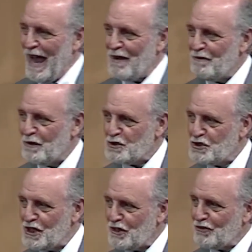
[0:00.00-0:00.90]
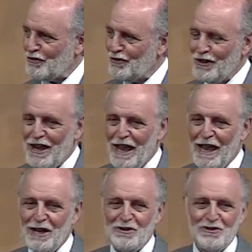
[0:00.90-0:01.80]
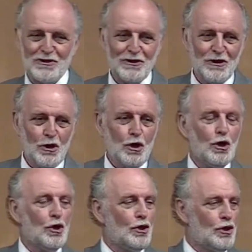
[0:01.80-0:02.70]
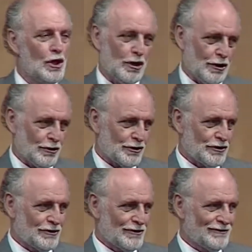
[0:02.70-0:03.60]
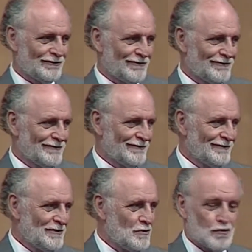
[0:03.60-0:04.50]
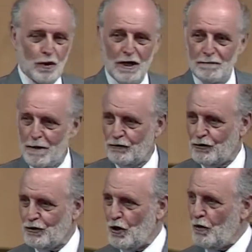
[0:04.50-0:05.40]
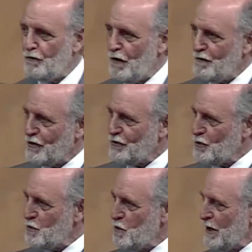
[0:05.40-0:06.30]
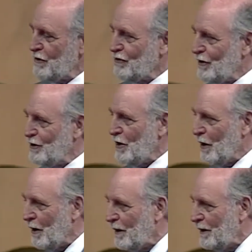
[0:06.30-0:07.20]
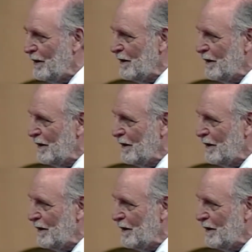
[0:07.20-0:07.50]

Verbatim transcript: And for sixty-eight years, twelve months a year, fifty-two weeks a year,